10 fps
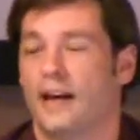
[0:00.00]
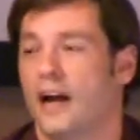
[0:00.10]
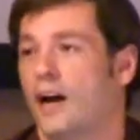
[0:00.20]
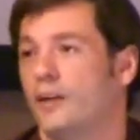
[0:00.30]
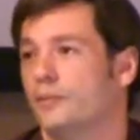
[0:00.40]

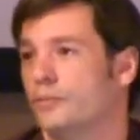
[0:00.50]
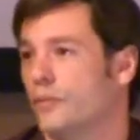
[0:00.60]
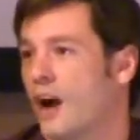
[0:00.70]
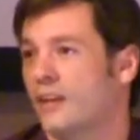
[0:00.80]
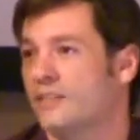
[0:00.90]
And uh,
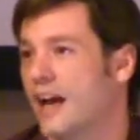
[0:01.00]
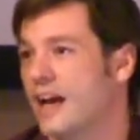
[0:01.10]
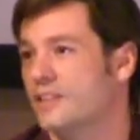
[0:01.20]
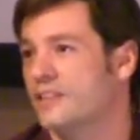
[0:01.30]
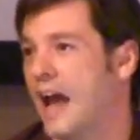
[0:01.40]
Okta
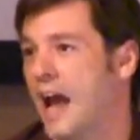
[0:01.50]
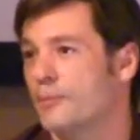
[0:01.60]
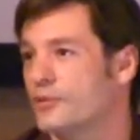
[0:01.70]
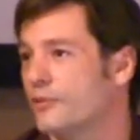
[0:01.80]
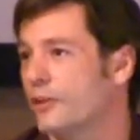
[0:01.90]
has
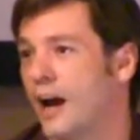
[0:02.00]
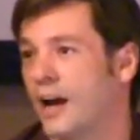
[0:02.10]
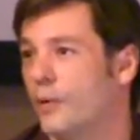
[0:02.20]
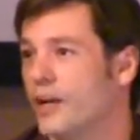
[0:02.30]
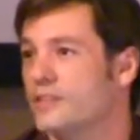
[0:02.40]
apps for
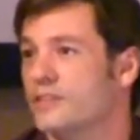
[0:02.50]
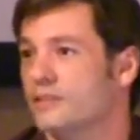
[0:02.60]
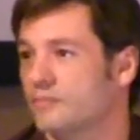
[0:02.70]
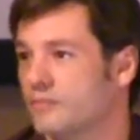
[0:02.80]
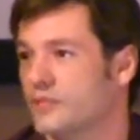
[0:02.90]

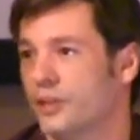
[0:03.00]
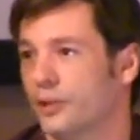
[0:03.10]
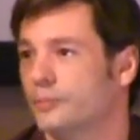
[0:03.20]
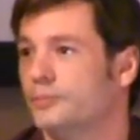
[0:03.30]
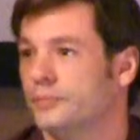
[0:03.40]
iOS,
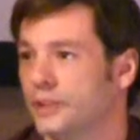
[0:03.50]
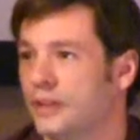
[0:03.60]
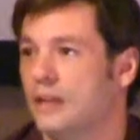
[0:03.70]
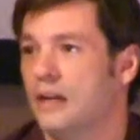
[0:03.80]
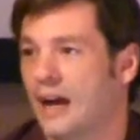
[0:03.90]
so
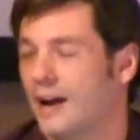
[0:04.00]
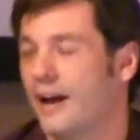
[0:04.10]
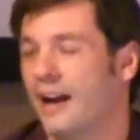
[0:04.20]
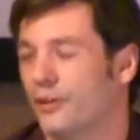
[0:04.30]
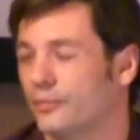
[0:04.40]

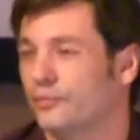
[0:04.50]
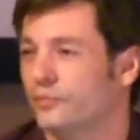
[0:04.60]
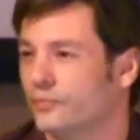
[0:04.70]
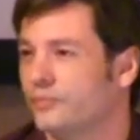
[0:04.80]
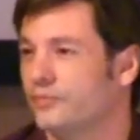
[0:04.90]
I, I don't
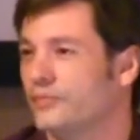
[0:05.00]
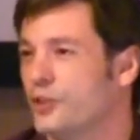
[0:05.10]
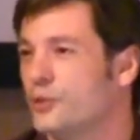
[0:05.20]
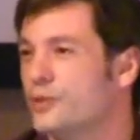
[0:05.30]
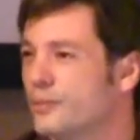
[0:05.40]

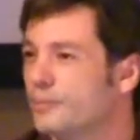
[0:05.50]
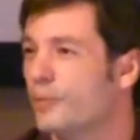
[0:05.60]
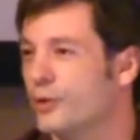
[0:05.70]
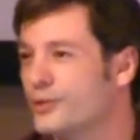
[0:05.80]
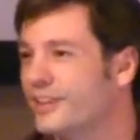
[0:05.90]
use
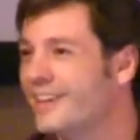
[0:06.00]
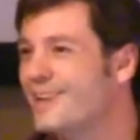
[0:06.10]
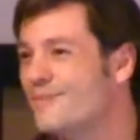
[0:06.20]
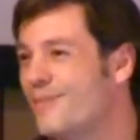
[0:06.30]
them personally,